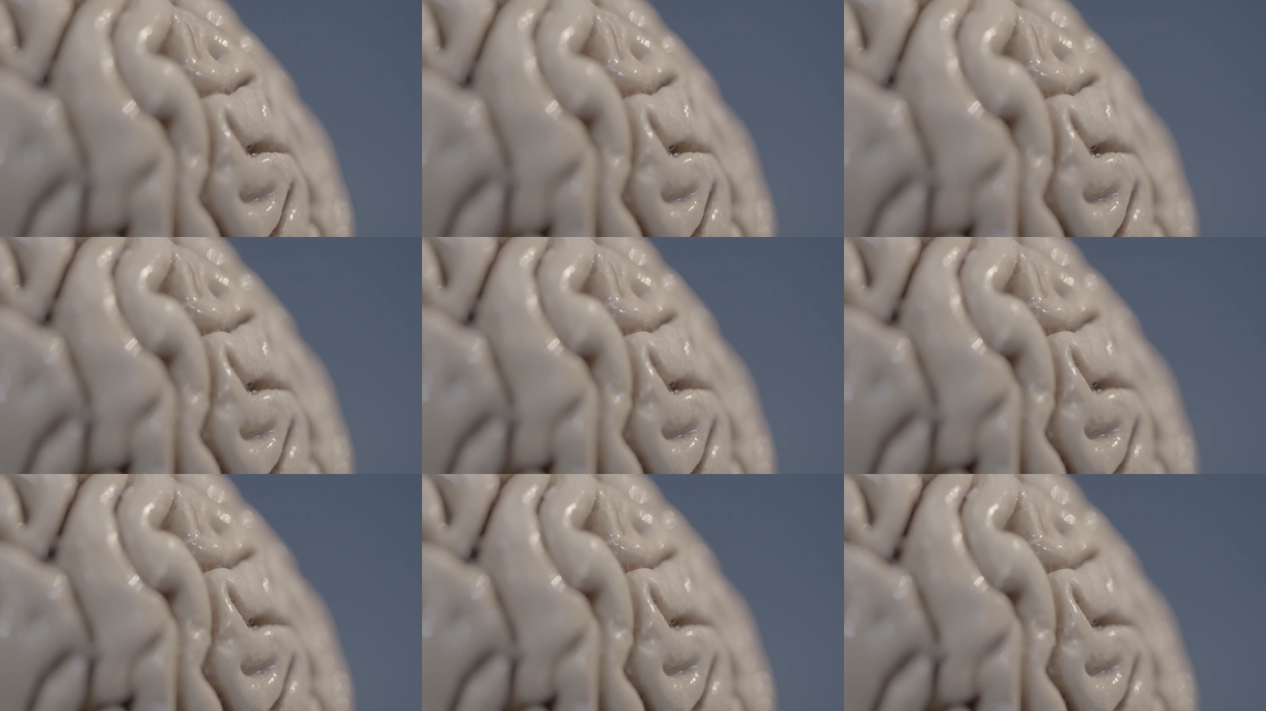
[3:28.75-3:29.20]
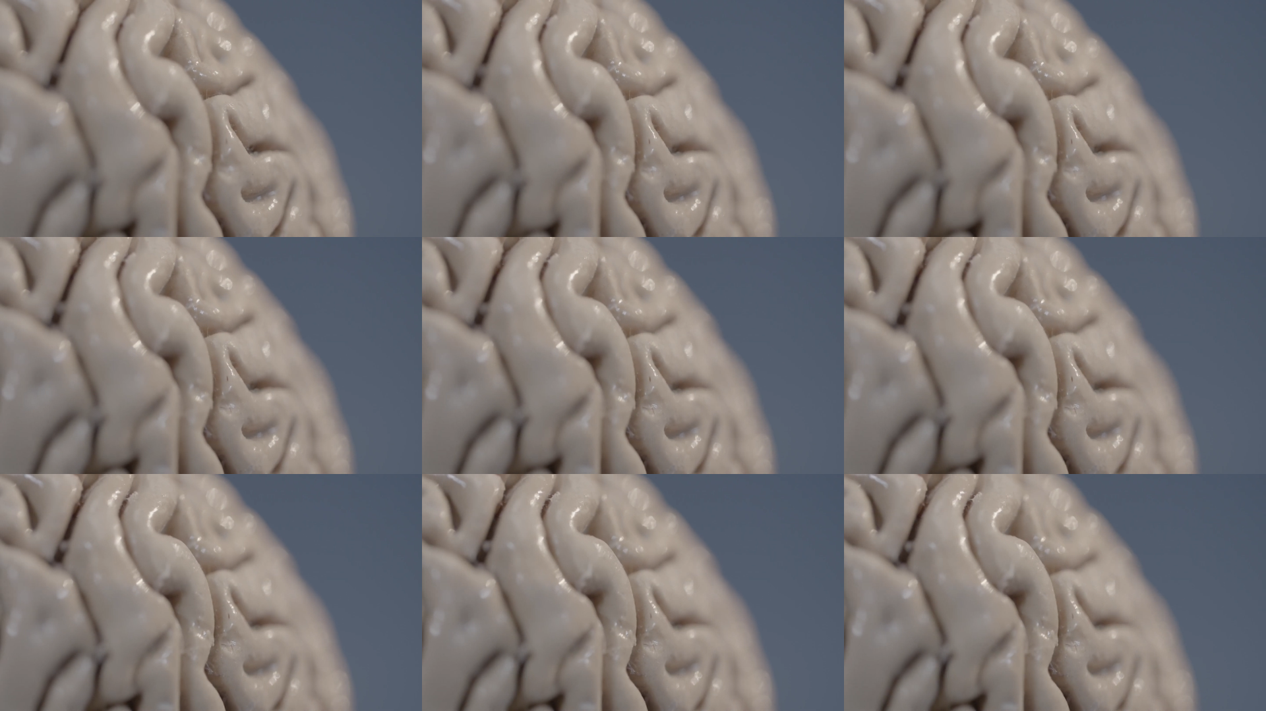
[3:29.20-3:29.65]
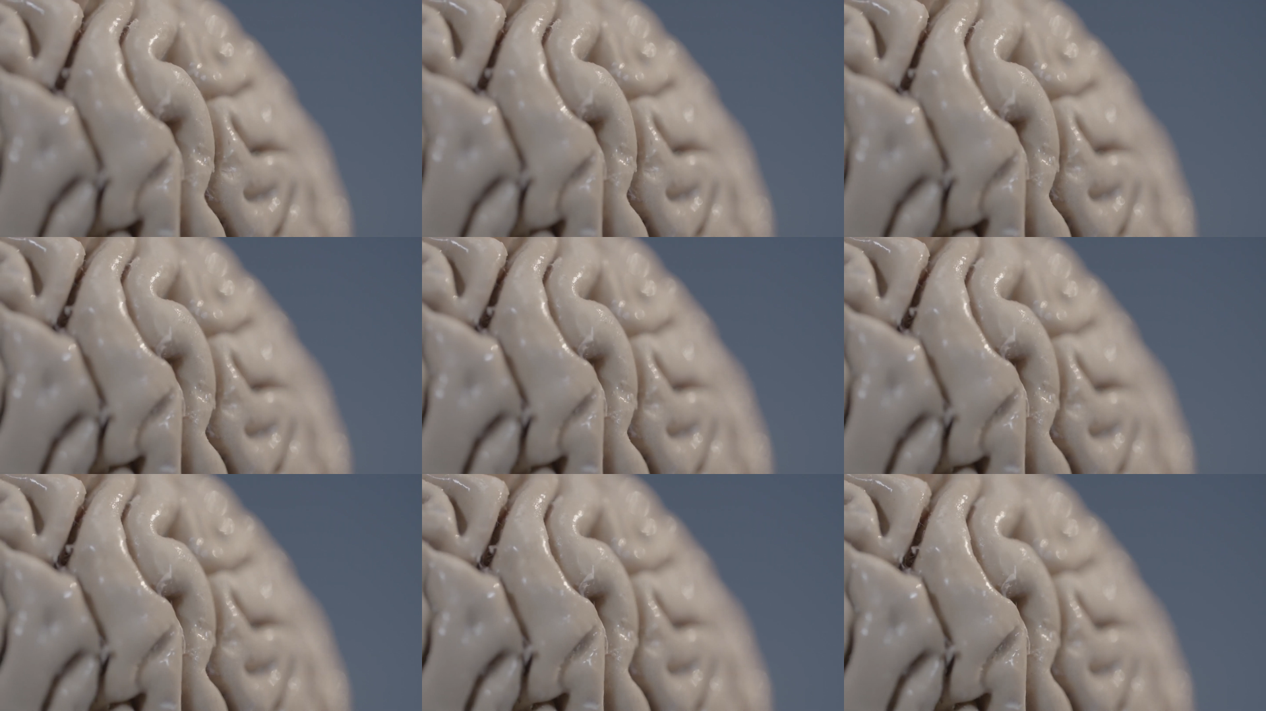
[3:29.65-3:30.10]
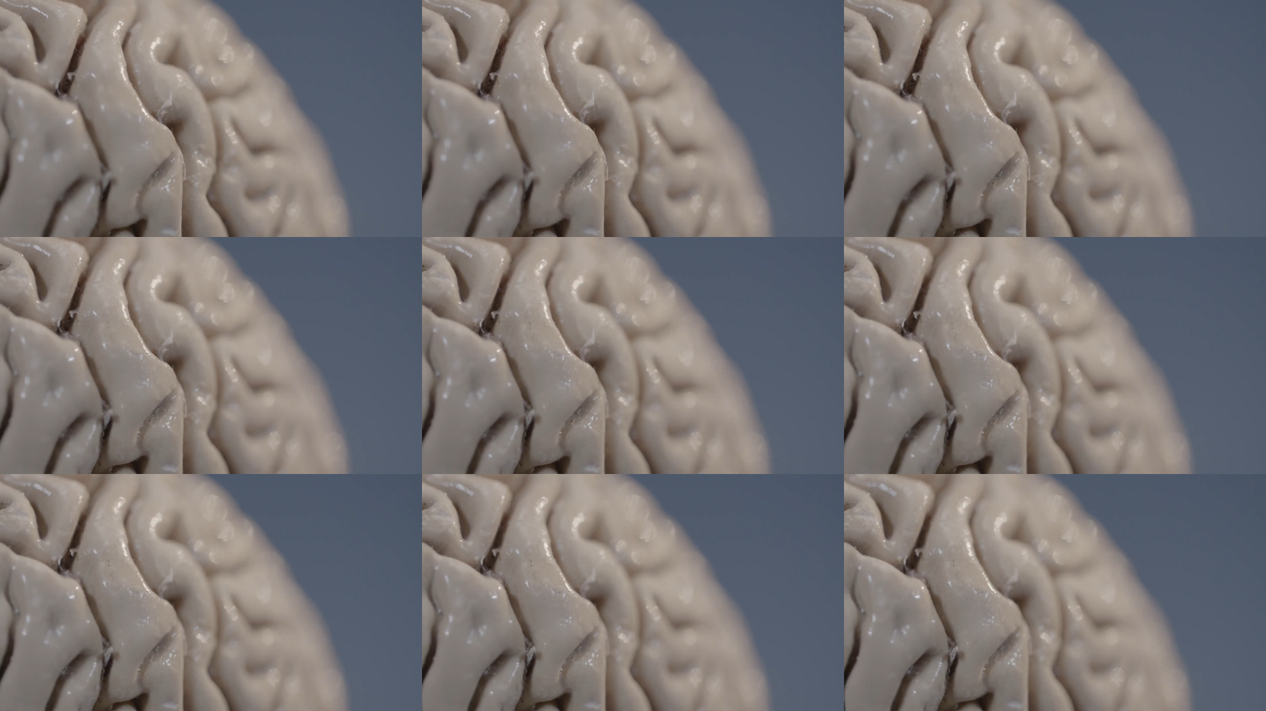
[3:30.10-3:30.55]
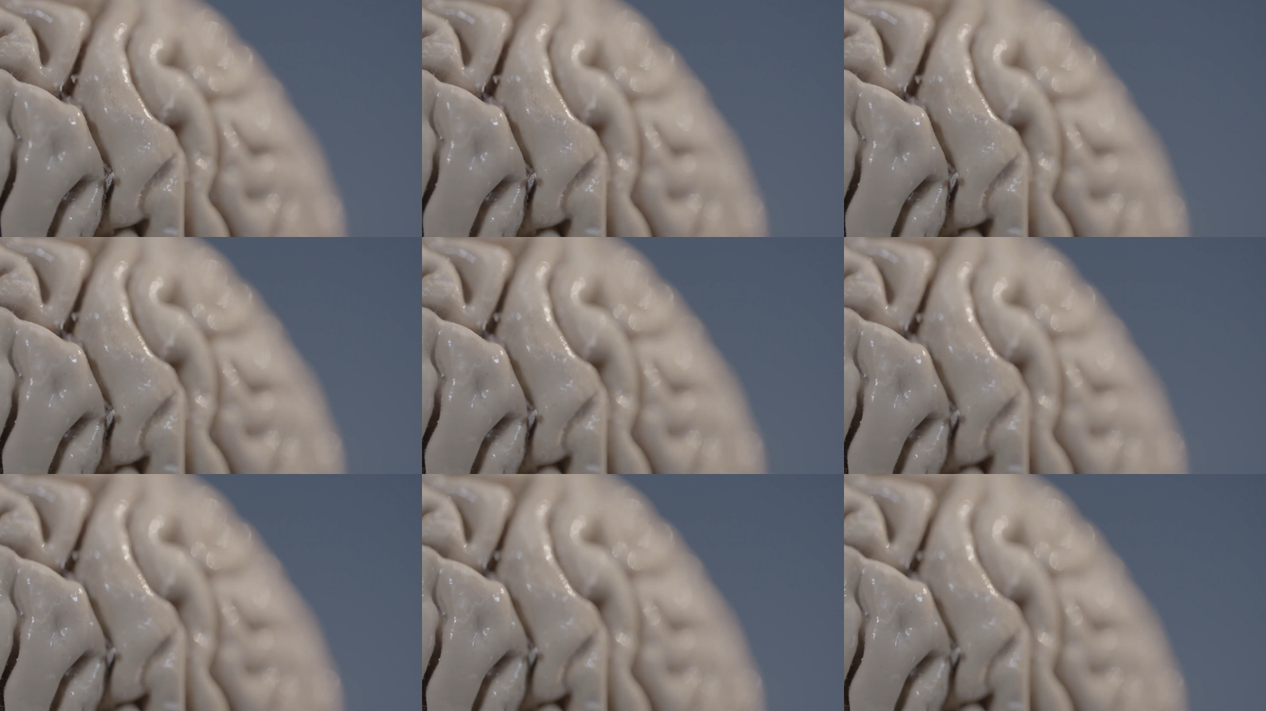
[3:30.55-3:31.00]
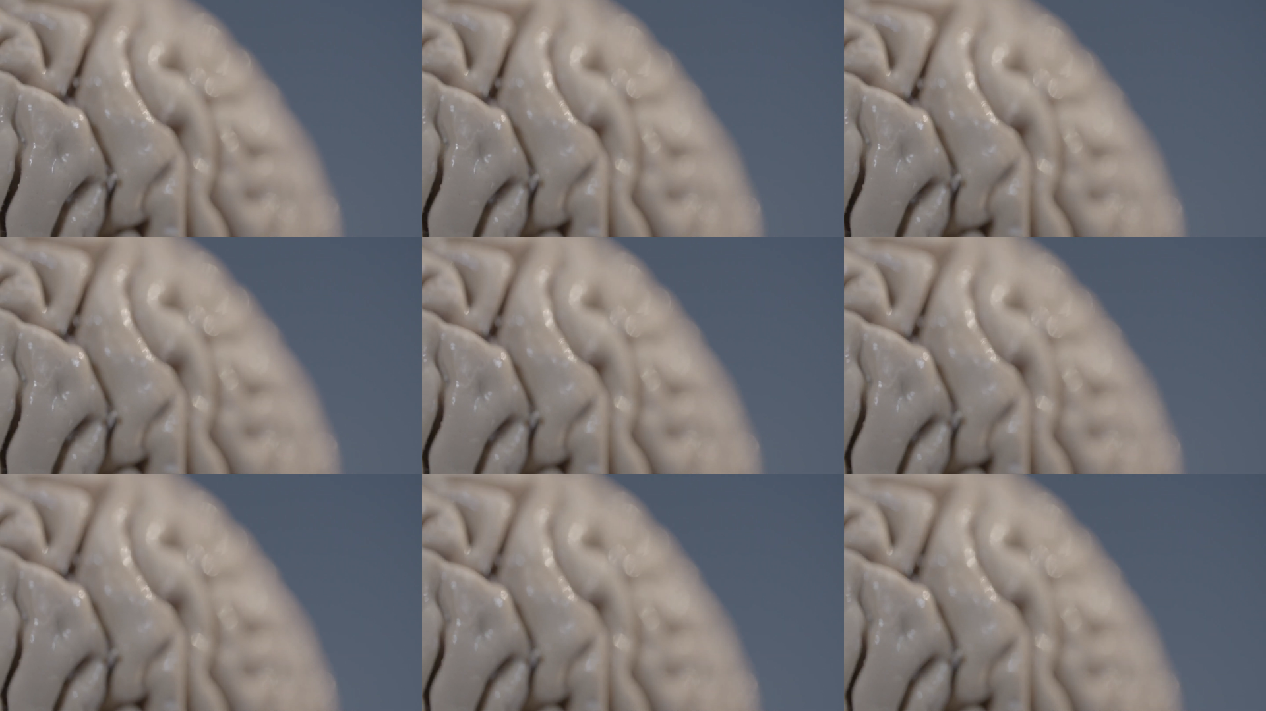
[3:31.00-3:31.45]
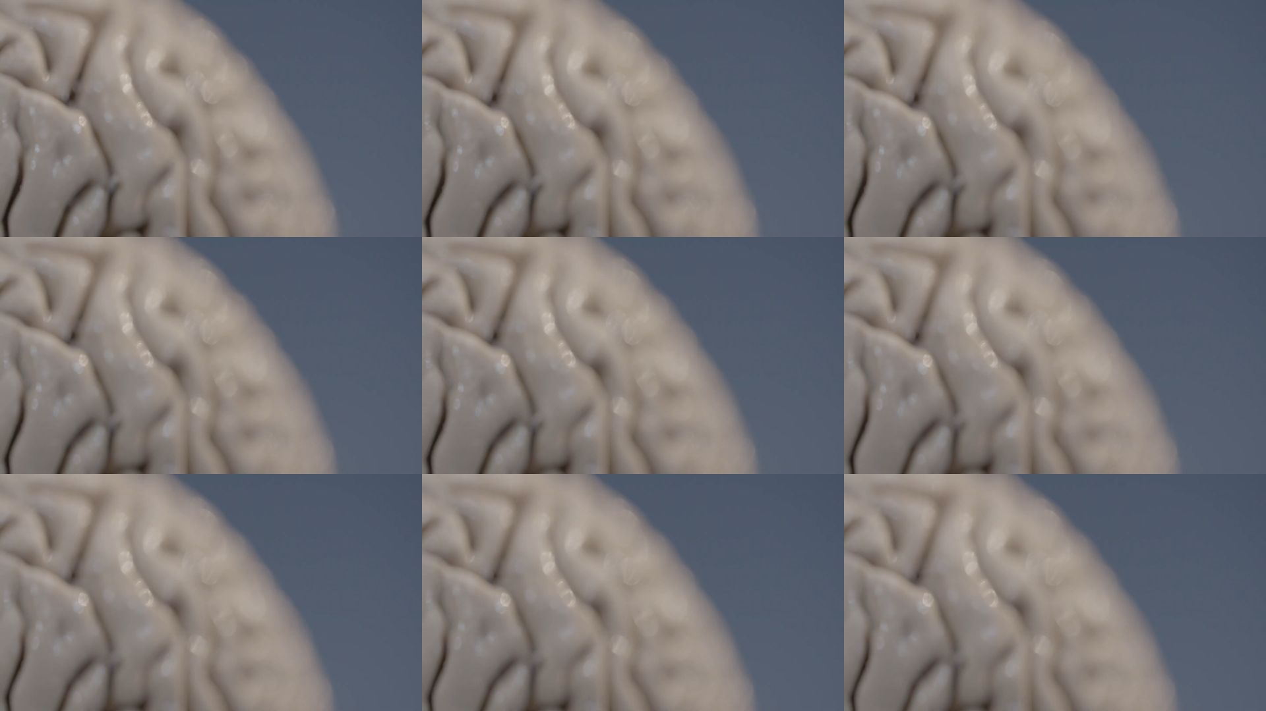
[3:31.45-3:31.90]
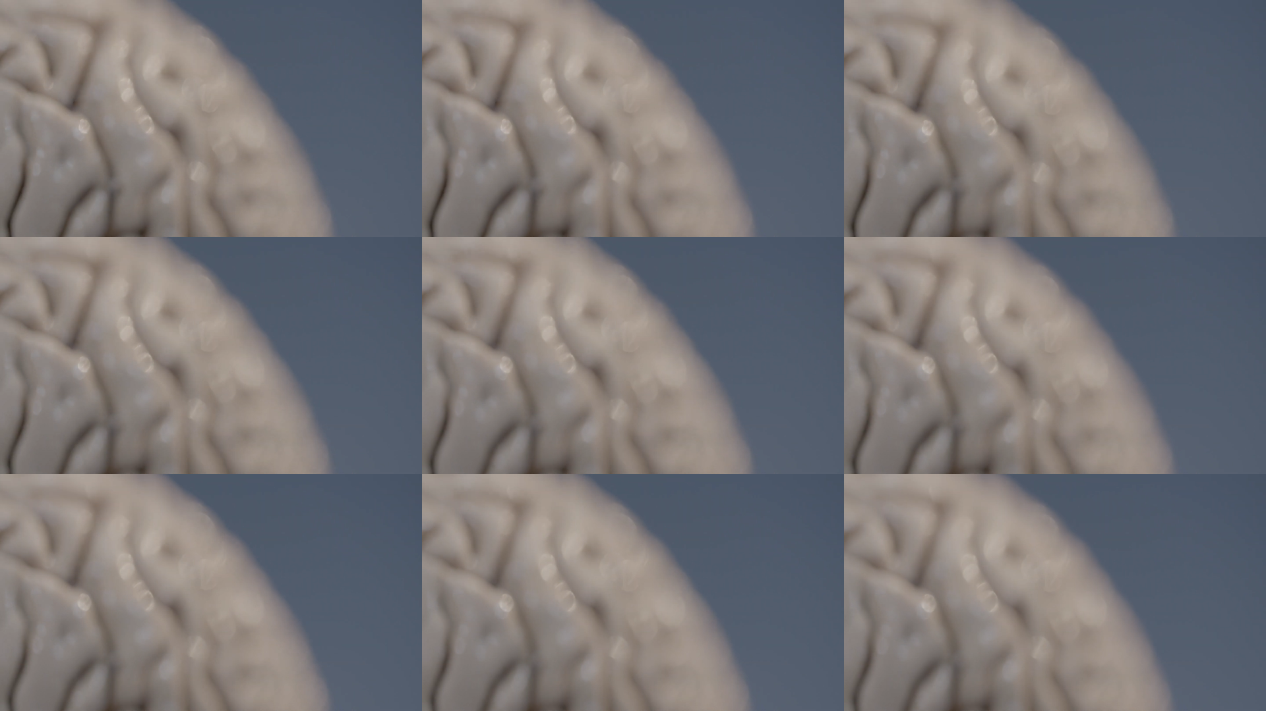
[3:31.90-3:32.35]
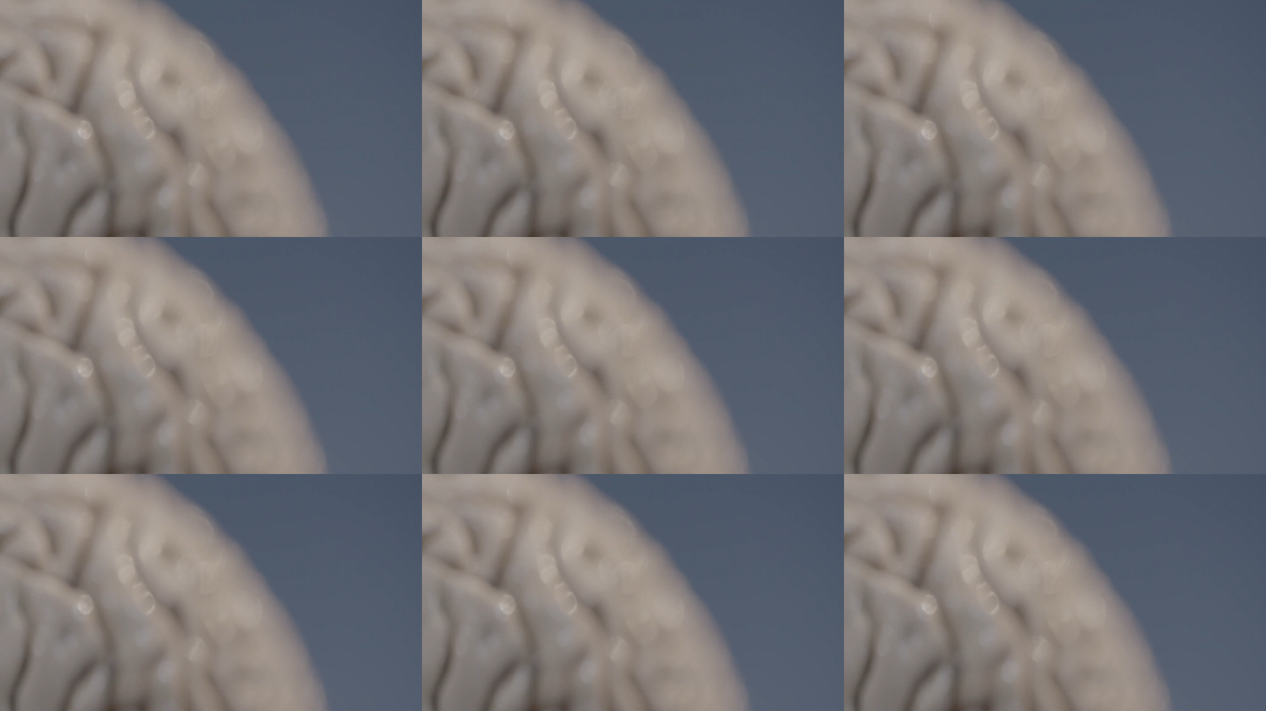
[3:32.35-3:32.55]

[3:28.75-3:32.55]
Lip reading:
No face is visible, so there are no lips to read.